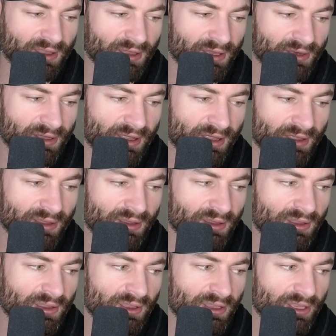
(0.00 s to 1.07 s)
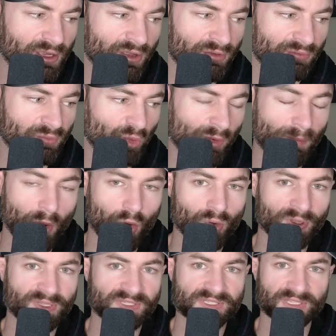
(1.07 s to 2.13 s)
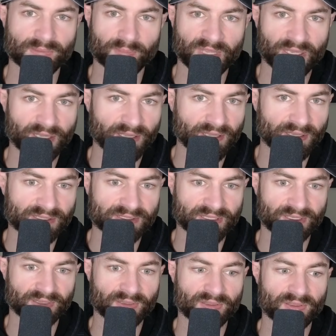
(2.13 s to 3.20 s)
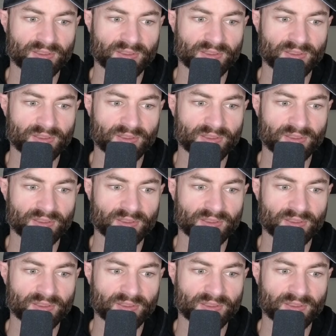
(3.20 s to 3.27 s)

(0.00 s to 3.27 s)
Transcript: And uh, you know reports and meetings and